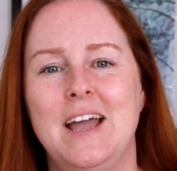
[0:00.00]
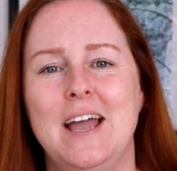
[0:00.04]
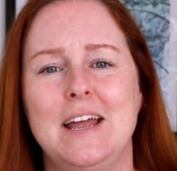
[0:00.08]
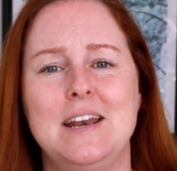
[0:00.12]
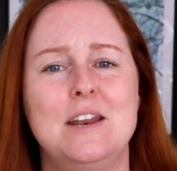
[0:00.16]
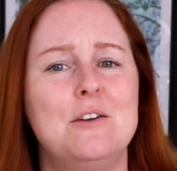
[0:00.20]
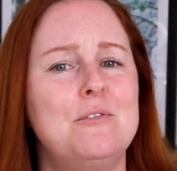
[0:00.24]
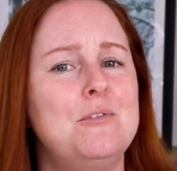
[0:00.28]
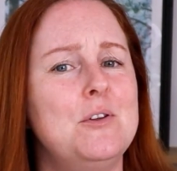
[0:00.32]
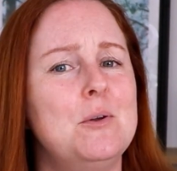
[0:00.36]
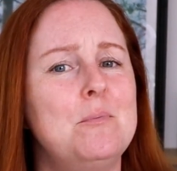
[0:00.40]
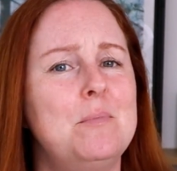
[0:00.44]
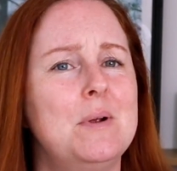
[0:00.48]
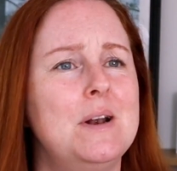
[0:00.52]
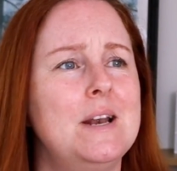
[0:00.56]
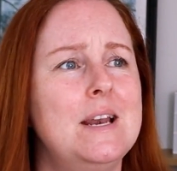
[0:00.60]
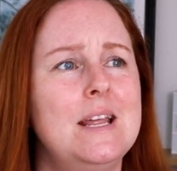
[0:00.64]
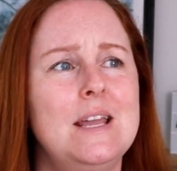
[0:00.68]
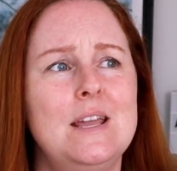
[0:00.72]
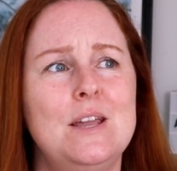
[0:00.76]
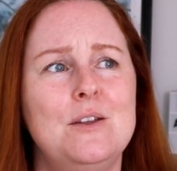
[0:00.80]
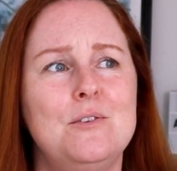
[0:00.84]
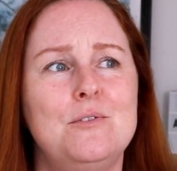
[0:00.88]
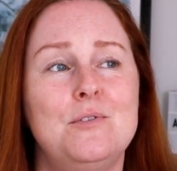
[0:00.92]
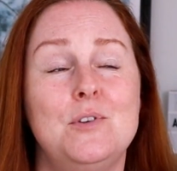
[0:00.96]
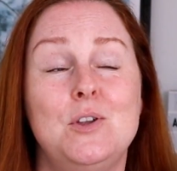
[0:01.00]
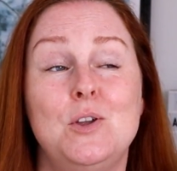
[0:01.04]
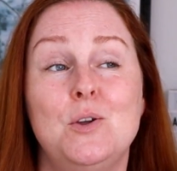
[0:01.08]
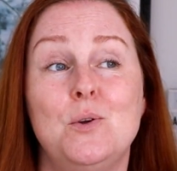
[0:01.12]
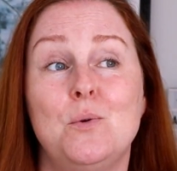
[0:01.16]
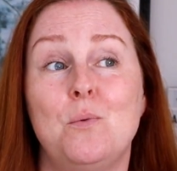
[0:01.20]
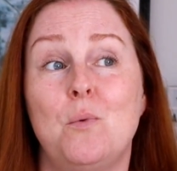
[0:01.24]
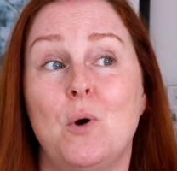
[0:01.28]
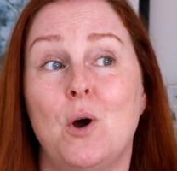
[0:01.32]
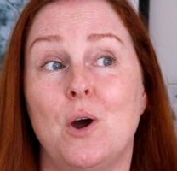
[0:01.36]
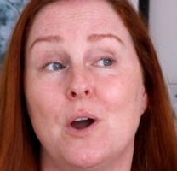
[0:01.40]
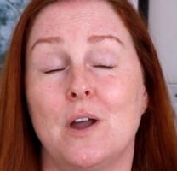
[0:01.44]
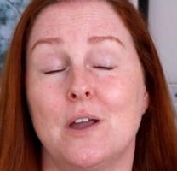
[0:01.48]
And if you believe
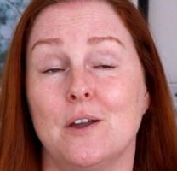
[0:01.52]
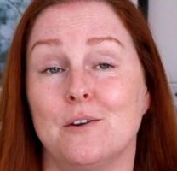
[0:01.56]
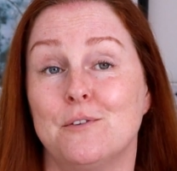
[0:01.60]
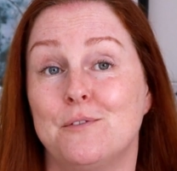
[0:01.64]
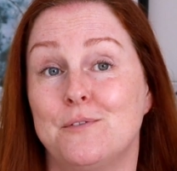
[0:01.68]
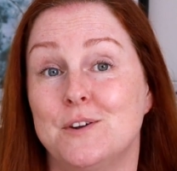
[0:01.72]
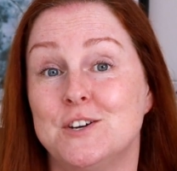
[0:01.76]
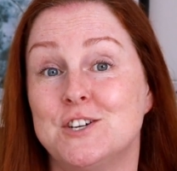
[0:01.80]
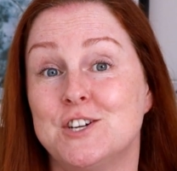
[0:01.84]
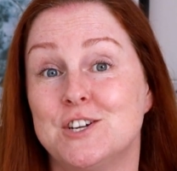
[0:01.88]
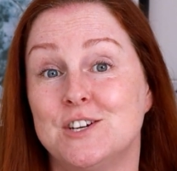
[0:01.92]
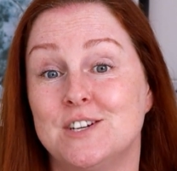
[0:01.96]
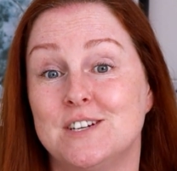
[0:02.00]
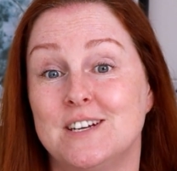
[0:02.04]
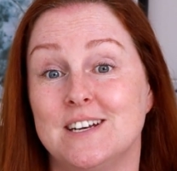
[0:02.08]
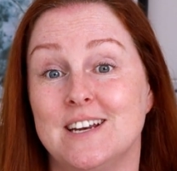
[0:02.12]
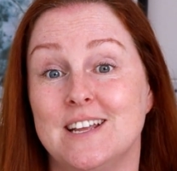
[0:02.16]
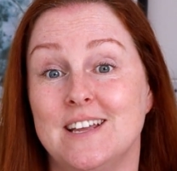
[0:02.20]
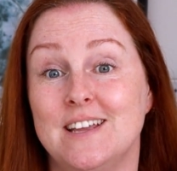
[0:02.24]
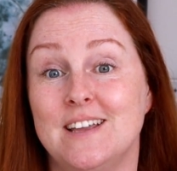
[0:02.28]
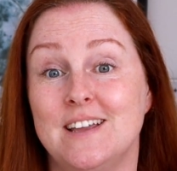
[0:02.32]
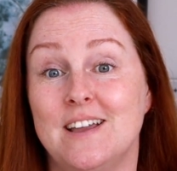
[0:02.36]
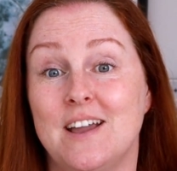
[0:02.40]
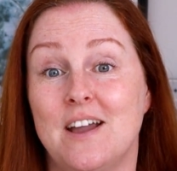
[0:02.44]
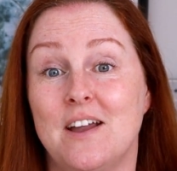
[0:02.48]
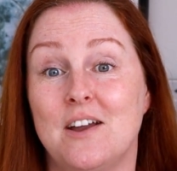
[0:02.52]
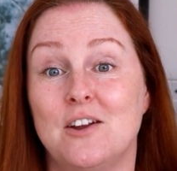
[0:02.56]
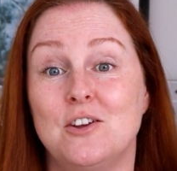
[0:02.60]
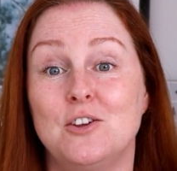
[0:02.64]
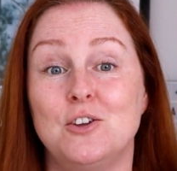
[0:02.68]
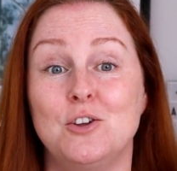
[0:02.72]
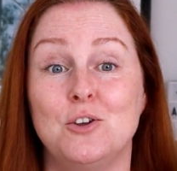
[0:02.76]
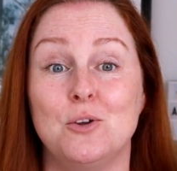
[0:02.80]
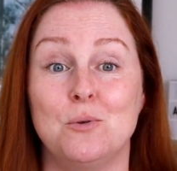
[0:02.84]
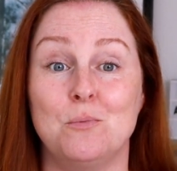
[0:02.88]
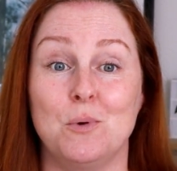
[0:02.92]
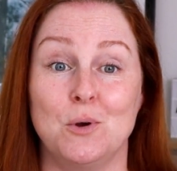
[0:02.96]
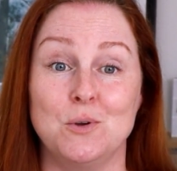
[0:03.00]
you work efficiently,
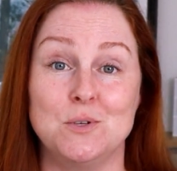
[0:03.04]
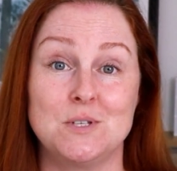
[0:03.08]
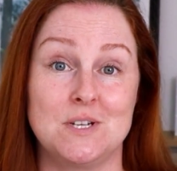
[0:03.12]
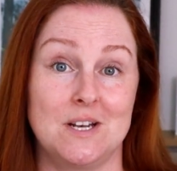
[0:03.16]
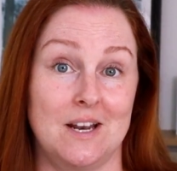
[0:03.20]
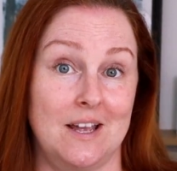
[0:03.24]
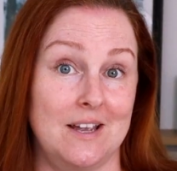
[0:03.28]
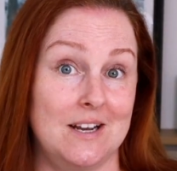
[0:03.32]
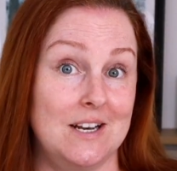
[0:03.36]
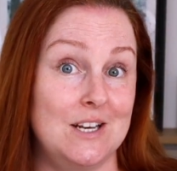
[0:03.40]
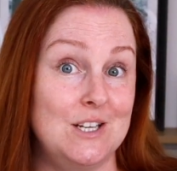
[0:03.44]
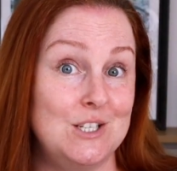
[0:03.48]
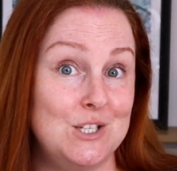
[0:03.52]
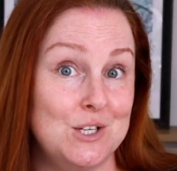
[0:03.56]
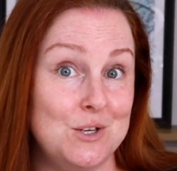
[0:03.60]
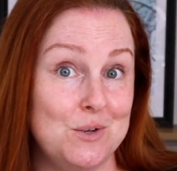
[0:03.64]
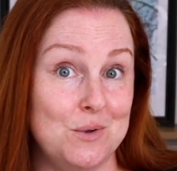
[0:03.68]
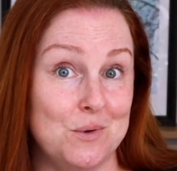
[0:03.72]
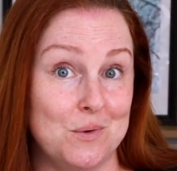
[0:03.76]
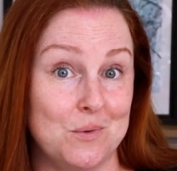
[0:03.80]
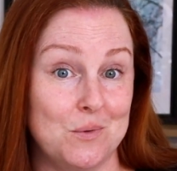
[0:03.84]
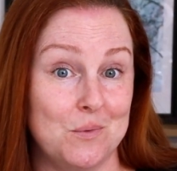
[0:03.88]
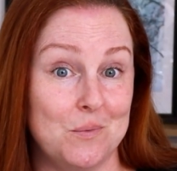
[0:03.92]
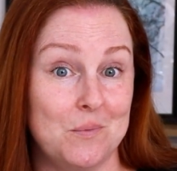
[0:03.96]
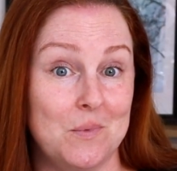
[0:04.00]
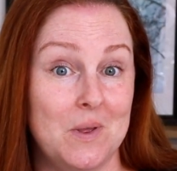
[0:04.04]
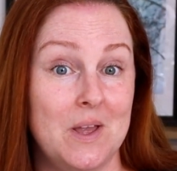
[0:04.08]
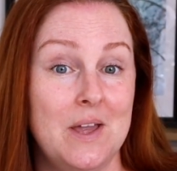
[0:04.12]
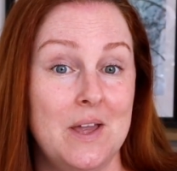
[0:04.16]
you most likely do.